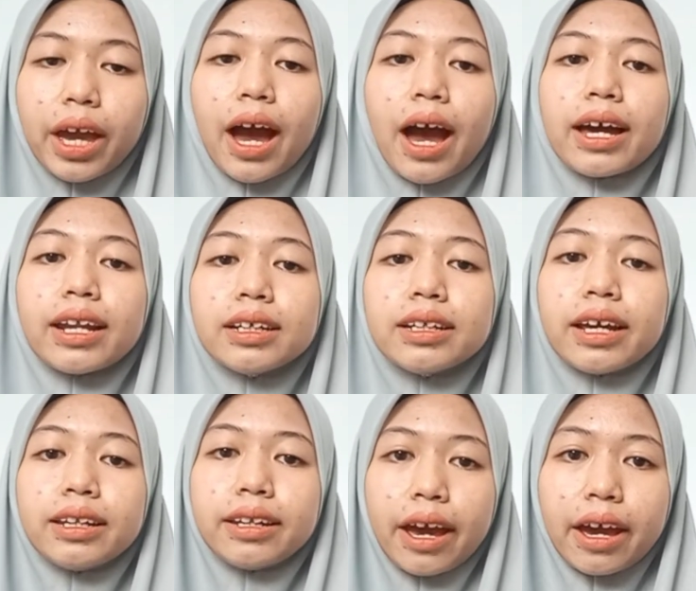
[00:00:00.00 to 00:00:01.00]
Other
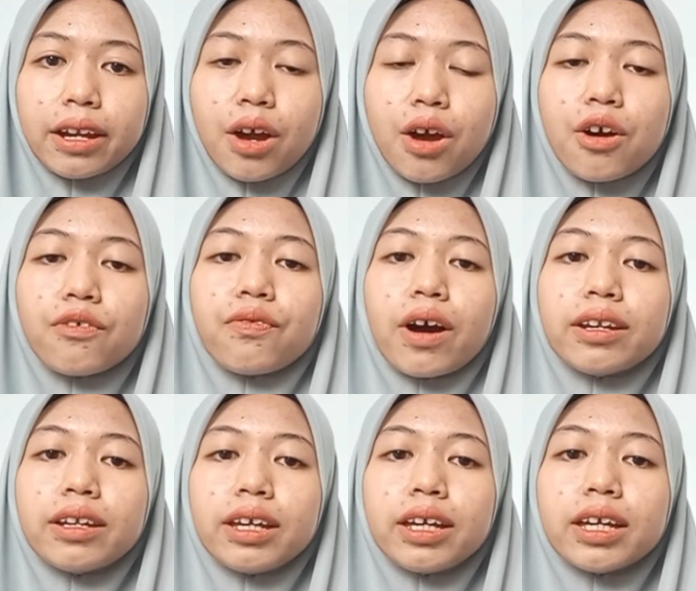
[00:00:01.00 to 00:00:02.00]
than that,
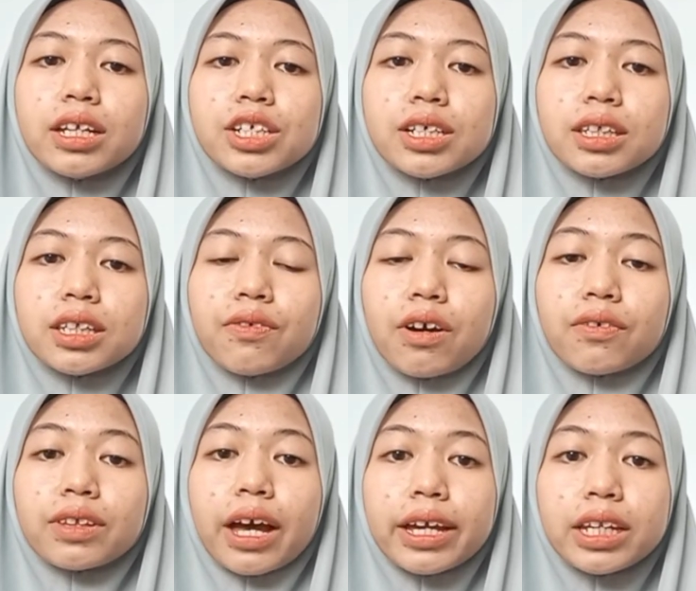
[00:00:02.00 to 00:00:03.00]
funding initiative
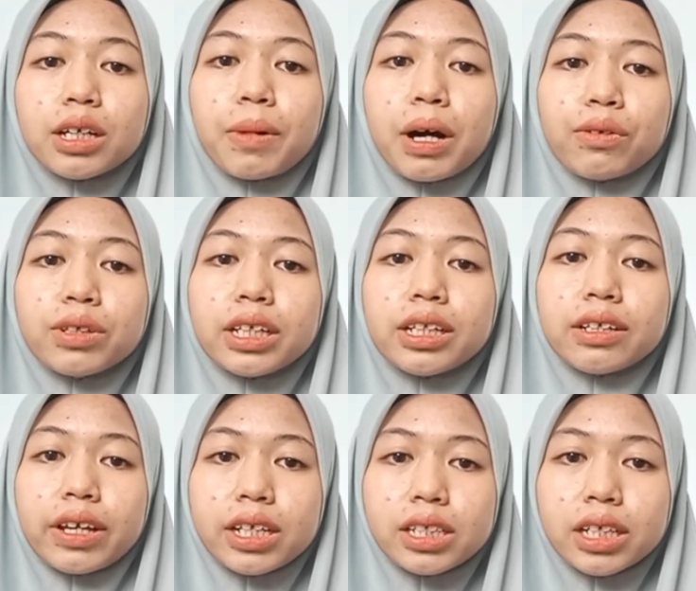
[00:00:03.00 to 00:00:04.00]
of tidal power
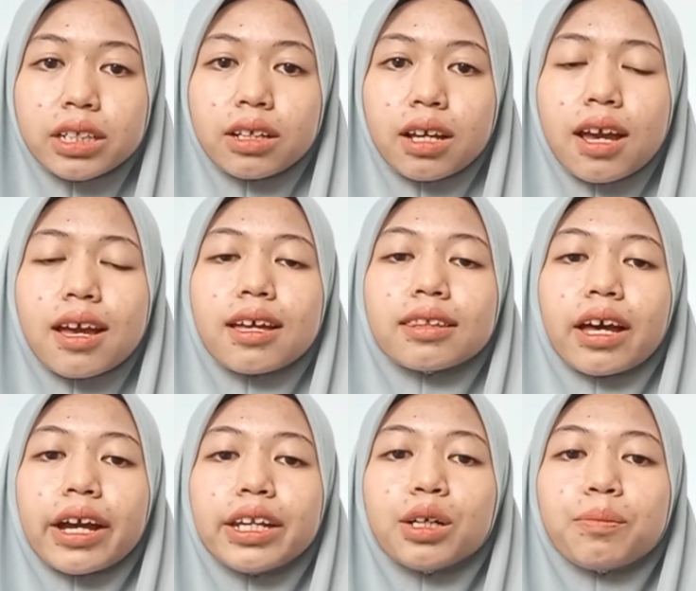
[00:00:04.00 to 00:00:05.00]
generation.
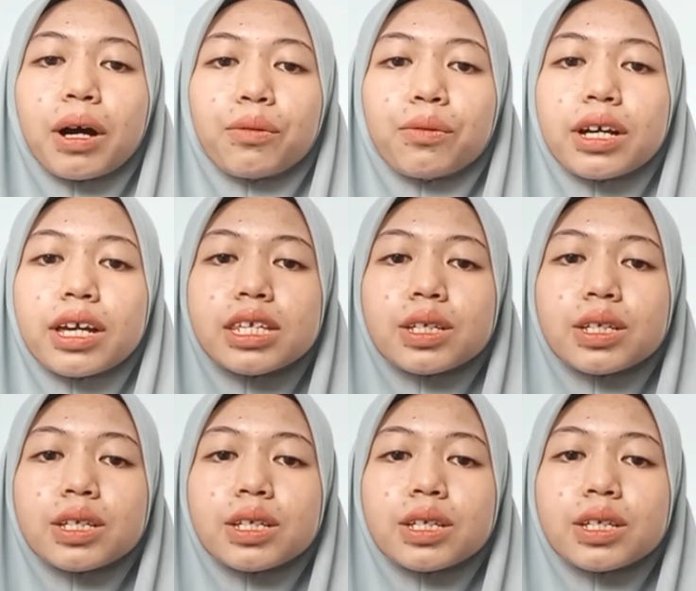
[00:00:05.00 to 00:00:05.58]
Tidal power is